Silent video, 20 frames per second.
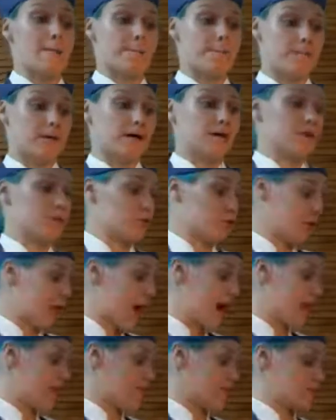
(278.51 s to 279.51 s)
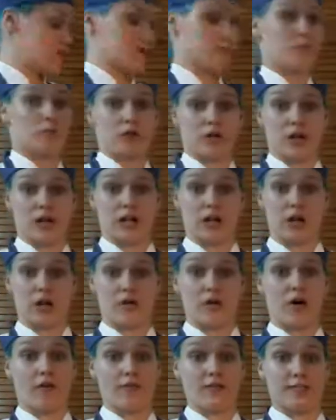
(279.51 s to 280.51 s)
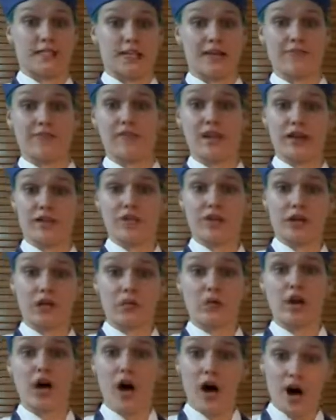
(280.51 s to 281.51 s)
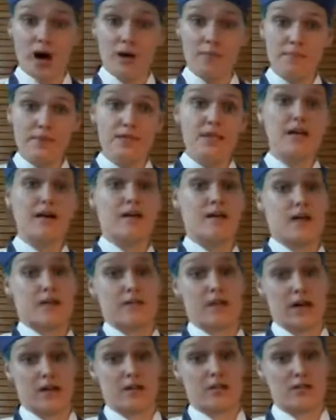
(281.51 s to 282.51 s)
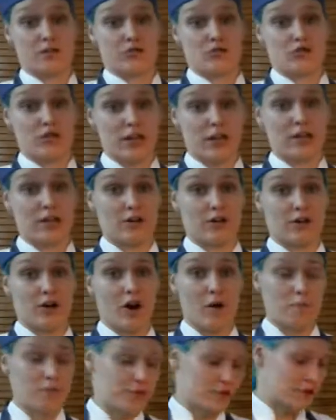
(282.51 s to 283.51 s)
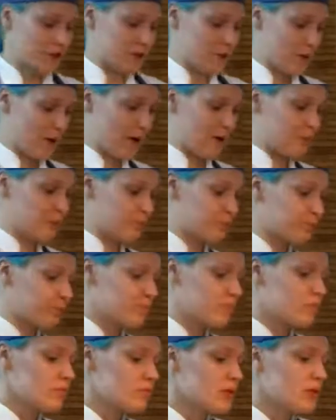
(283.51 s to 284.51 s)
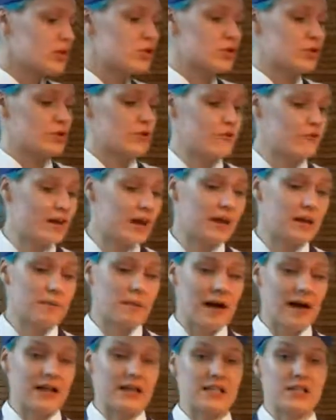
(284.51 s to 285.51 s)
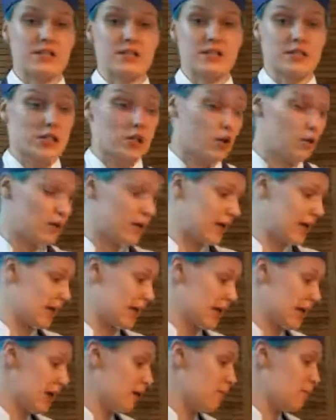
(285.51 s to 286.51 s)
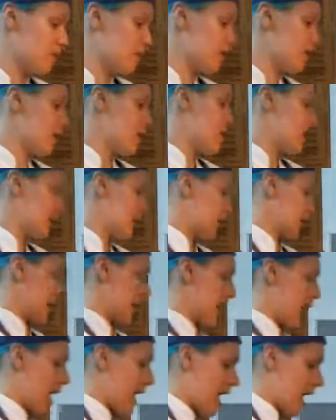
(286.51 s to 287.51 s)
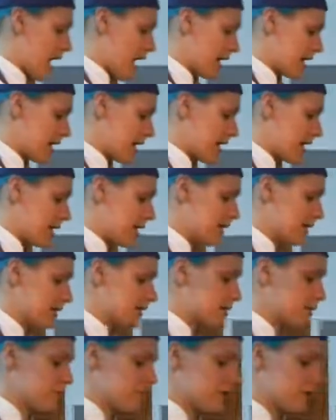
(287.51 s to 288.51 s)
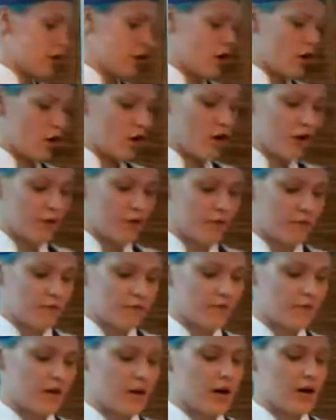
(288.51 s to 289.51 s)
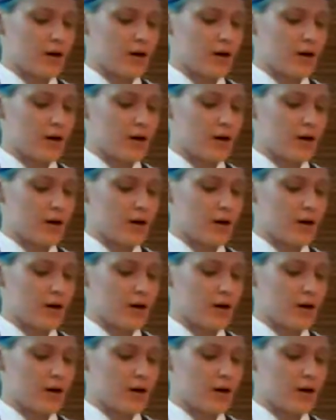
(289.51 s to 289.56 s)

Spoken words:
but it will have some more yellow. Obviously flavoring with herbs, but that is a really good option as well. So the frying pan is slowly heating up. We're gonna add a little bit of